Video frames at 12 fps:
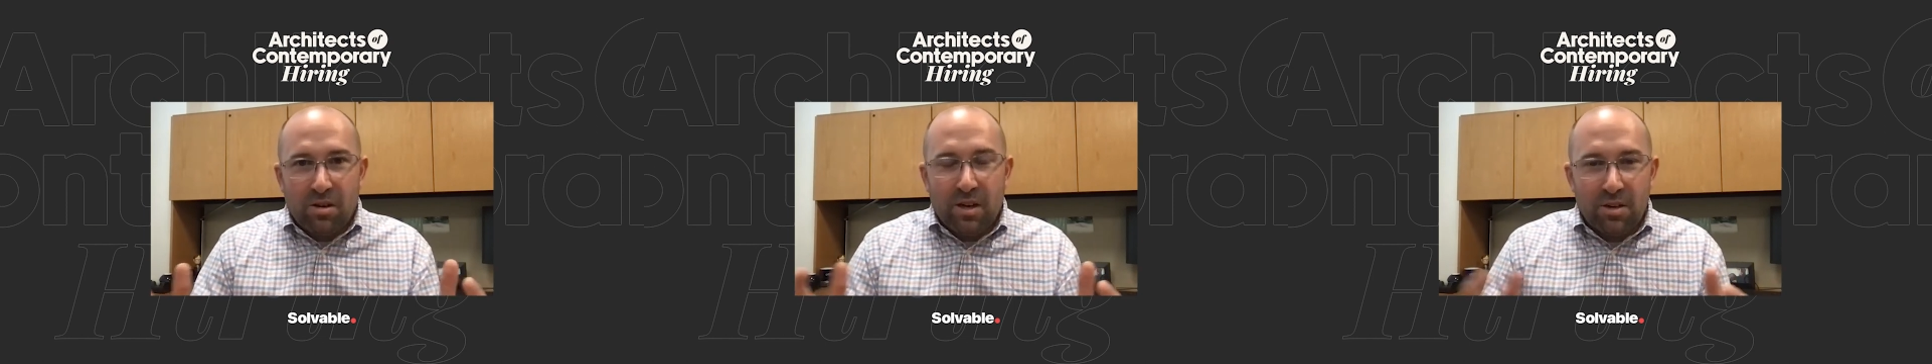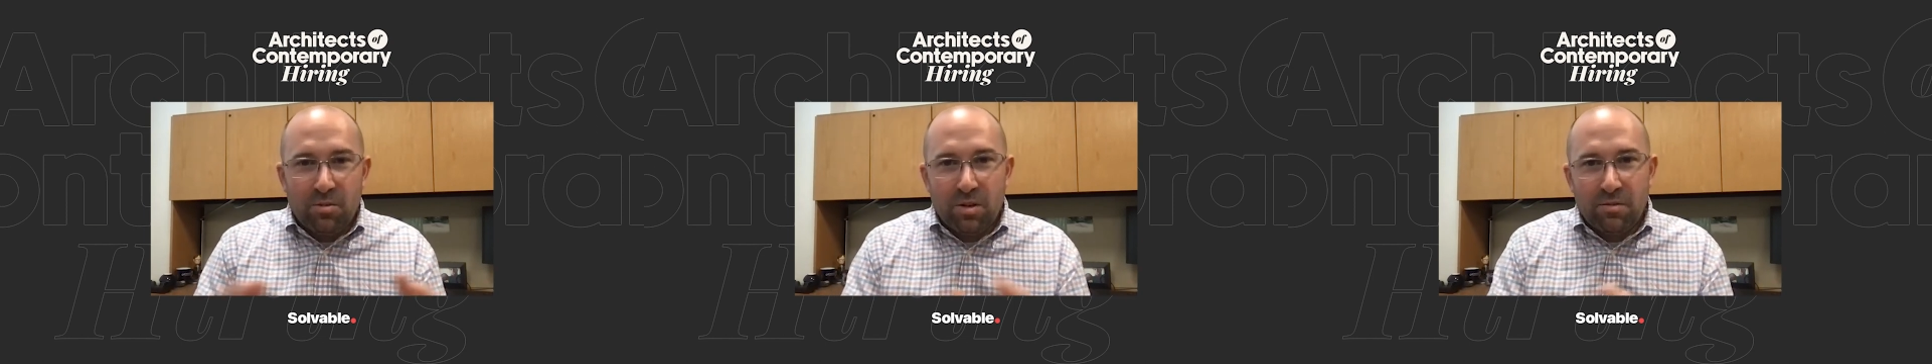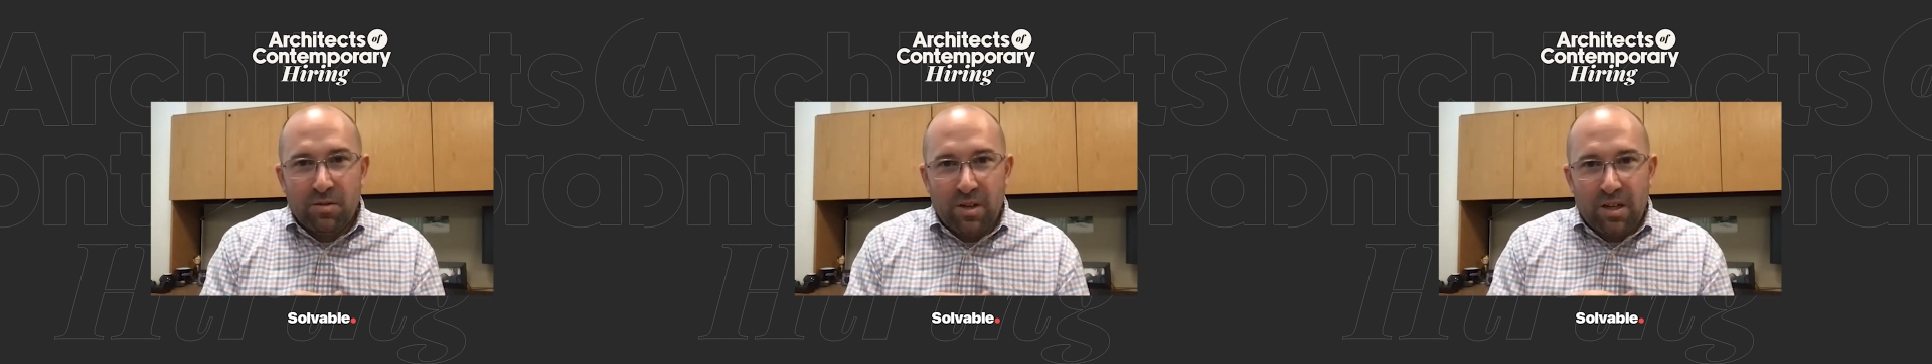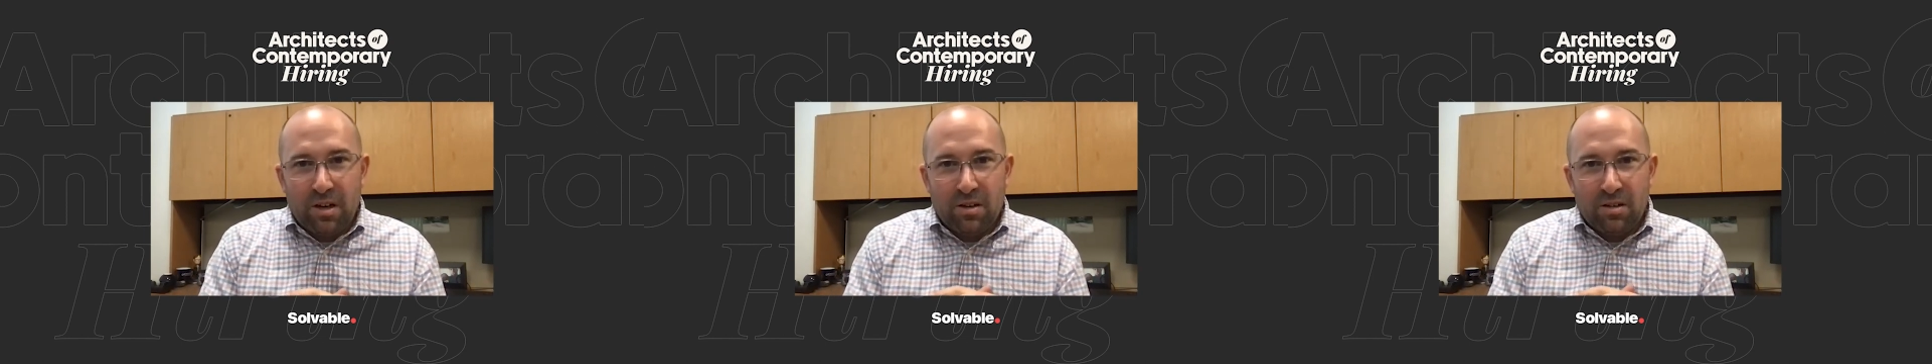sorry, I don't want to
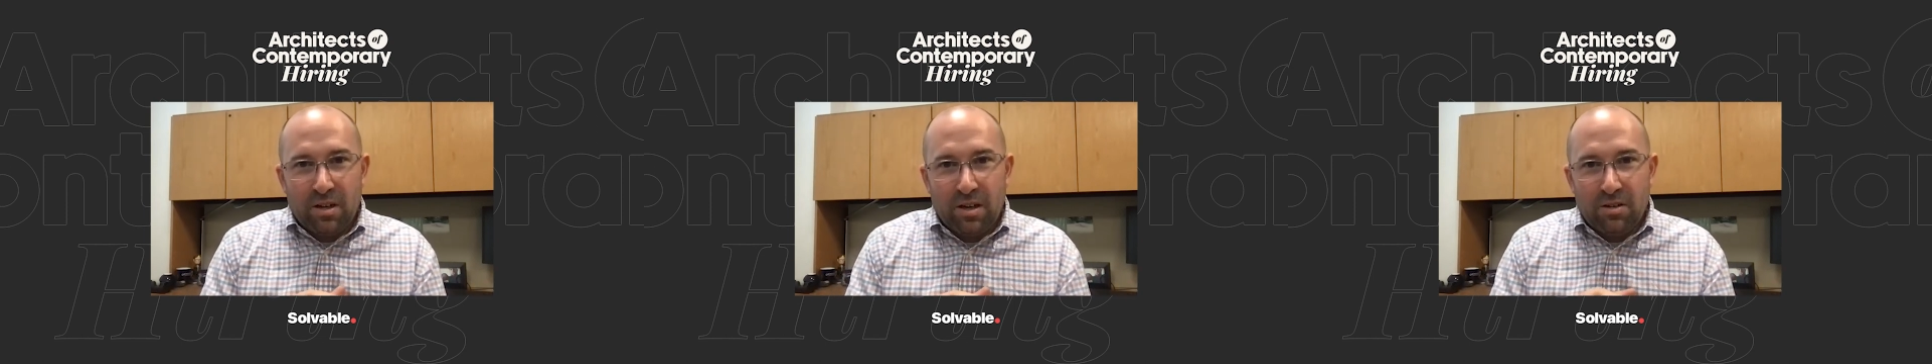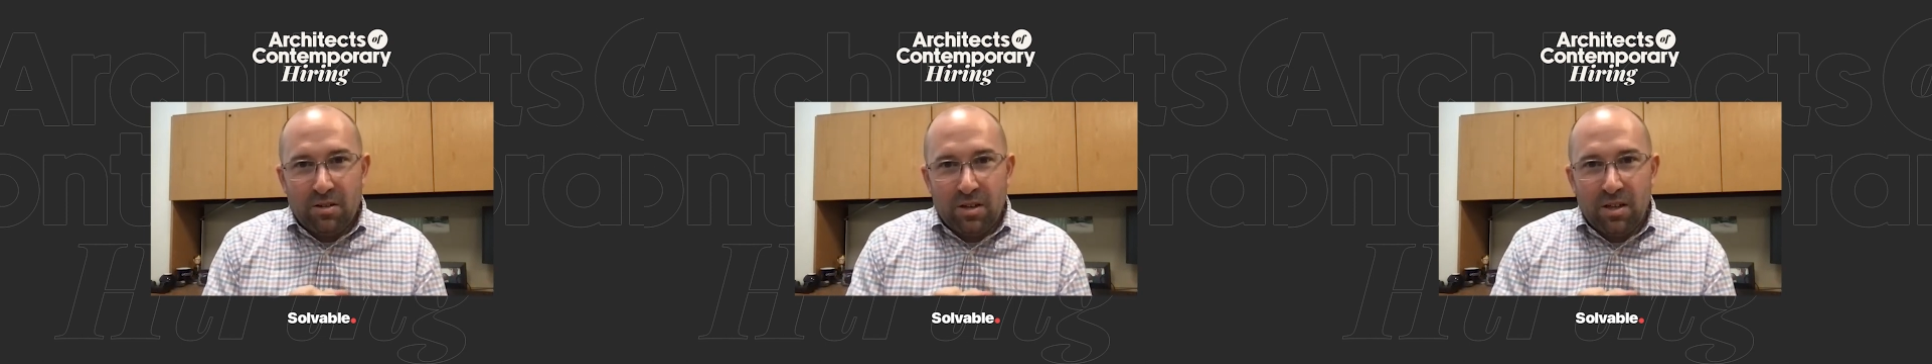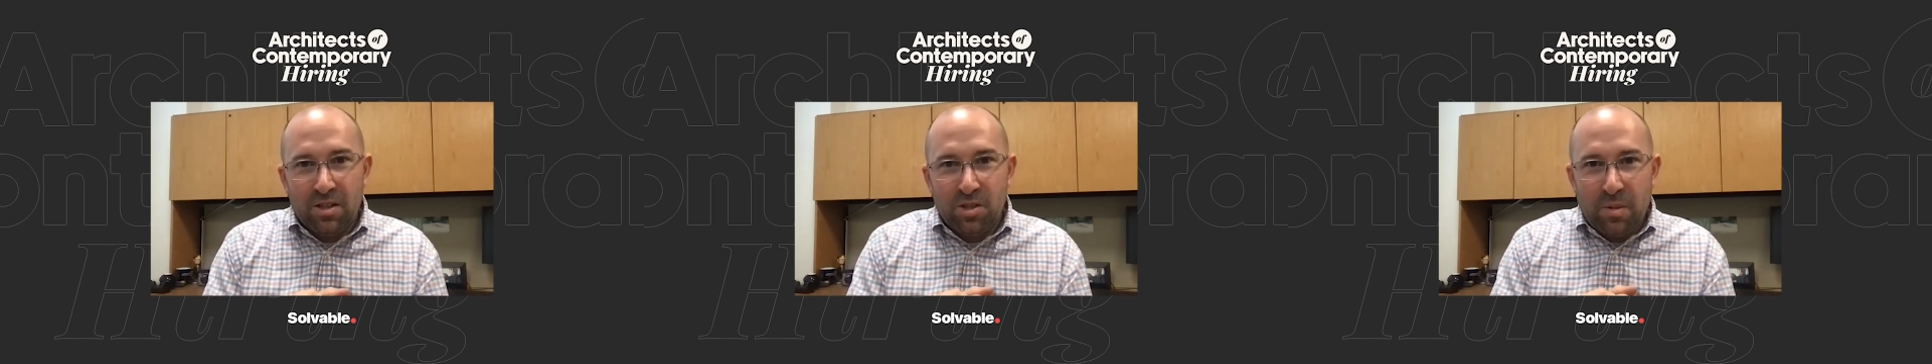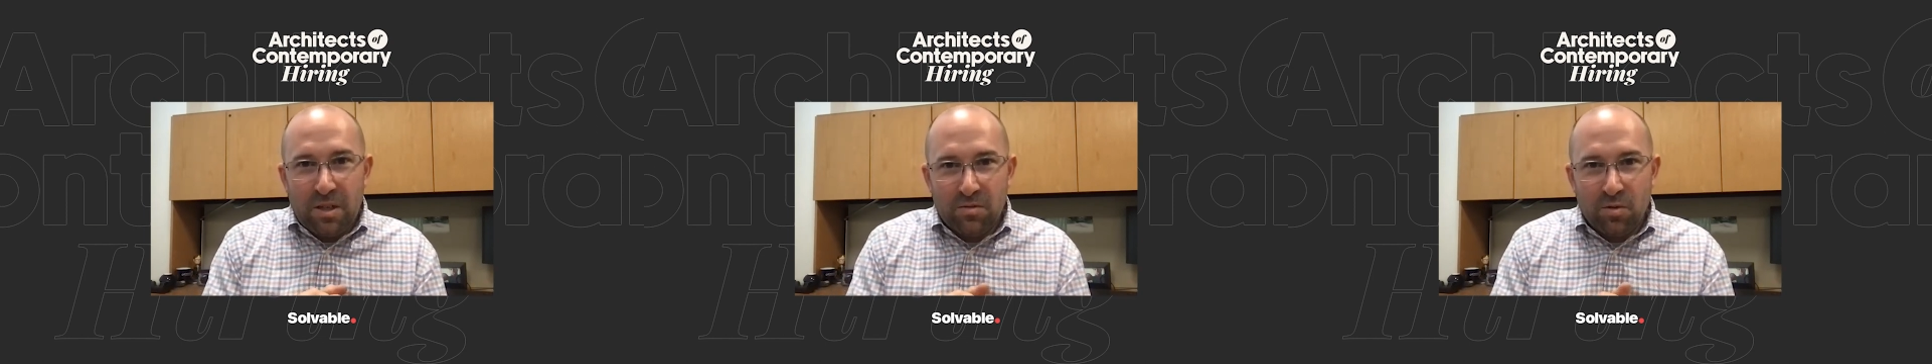forget our
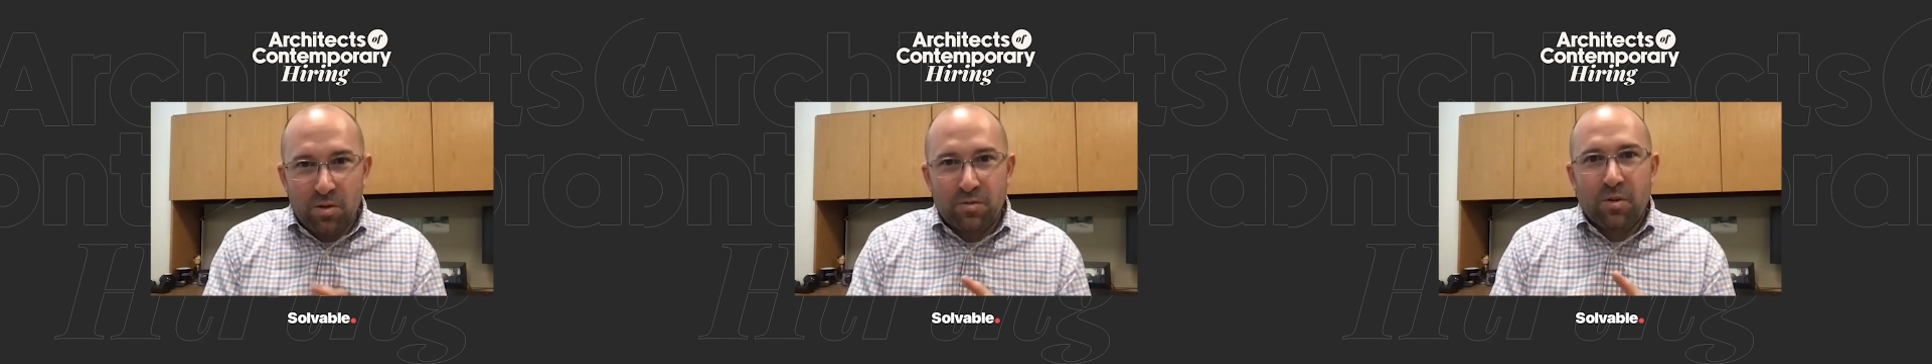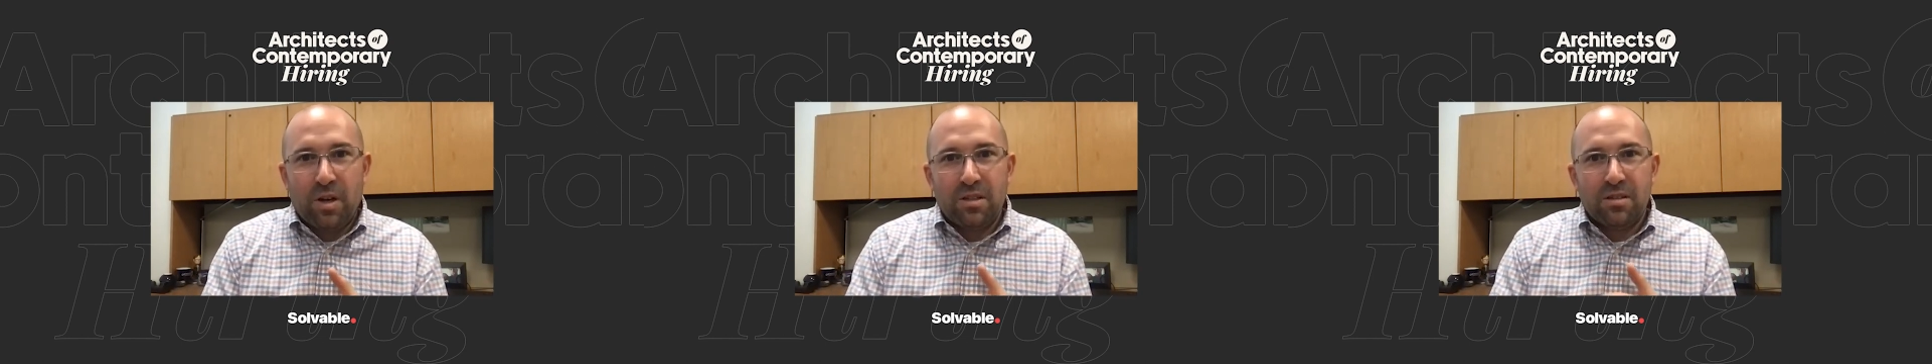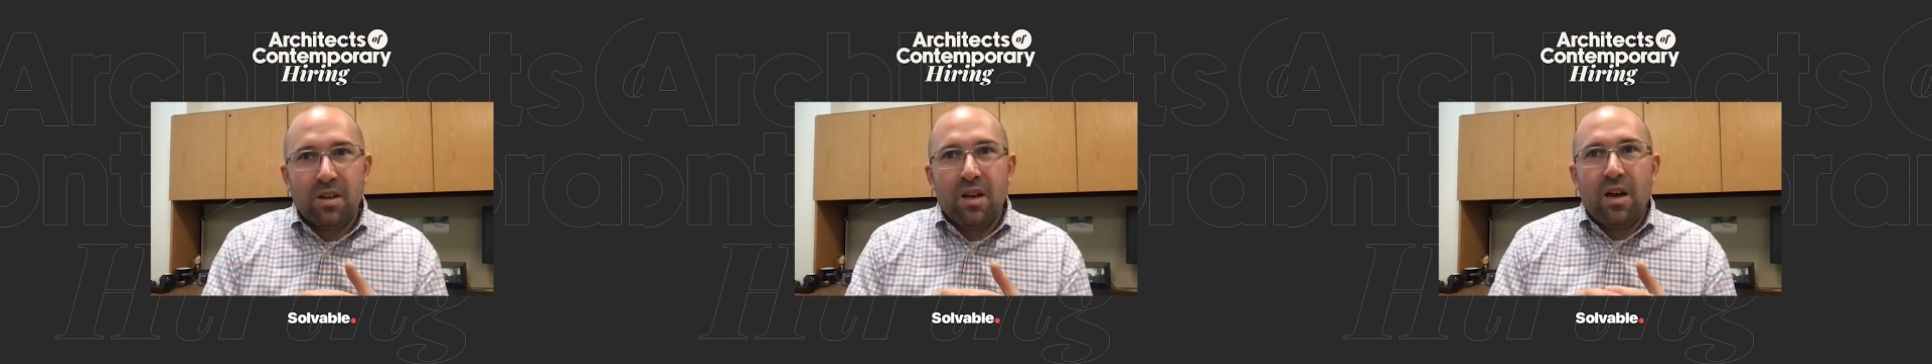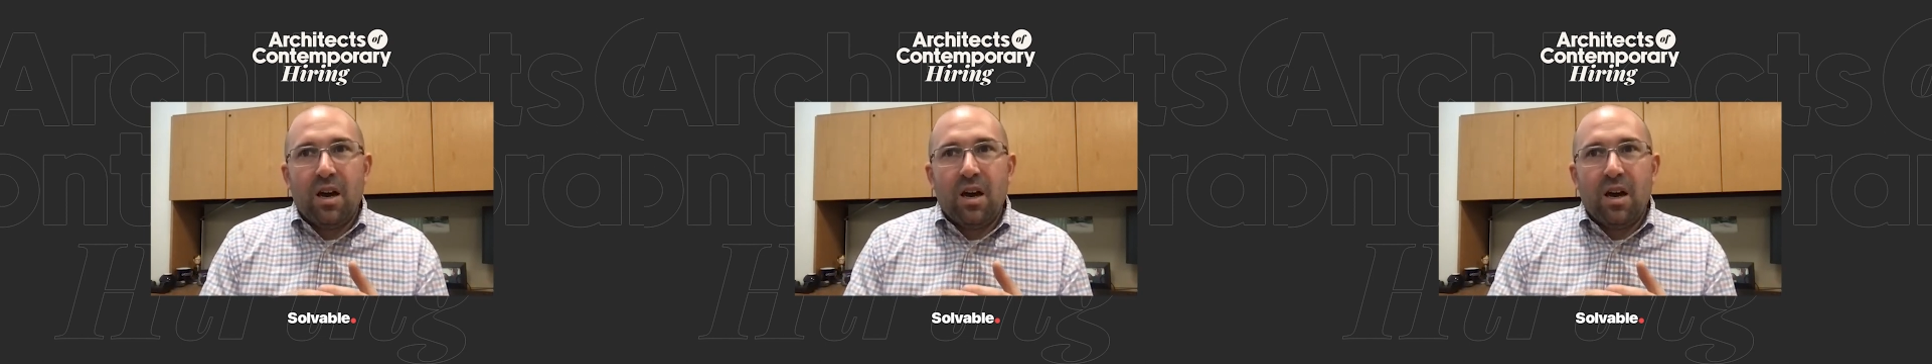Space Force friends.